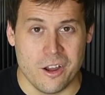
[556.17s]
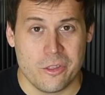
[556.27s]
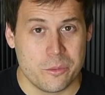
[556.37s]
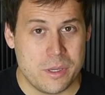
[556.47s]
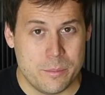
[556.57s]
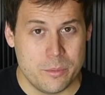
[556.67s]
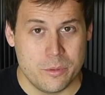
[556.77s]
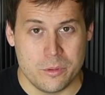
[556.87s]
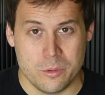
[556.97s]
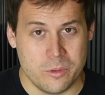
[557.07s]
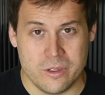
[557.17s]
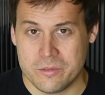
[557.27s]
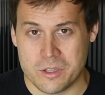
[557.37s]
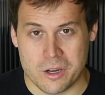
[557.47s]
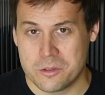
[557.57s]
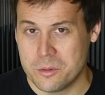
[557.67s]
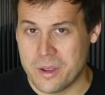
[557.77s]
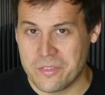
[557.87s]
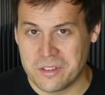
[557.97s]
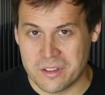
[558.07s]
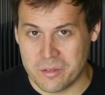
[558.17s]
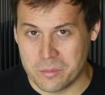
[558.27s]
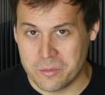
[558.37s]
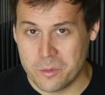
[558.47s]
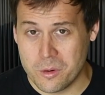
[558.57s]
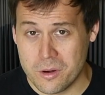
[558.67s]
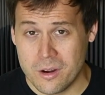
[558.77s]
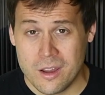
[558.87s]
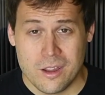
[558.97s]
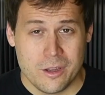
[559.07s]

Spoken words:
other people who we've talked to about this stuff before,